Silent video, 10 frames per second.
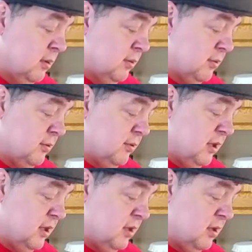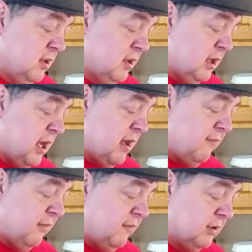through the
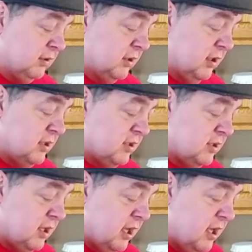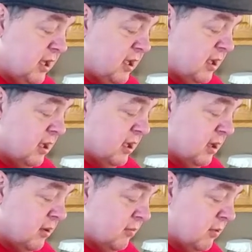coffee filter and see
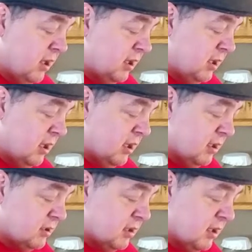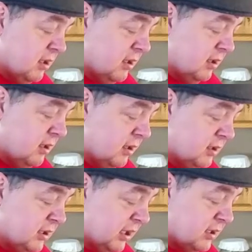what it does. Oh, it
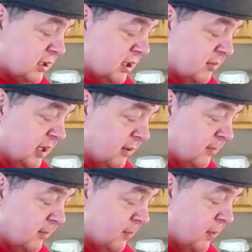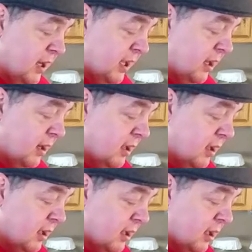looks like it's going to be a win.
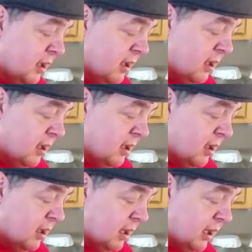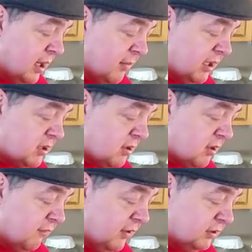Just got to make sure
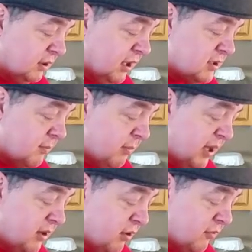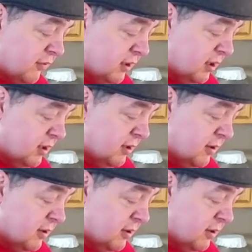the filter doesn't bend over.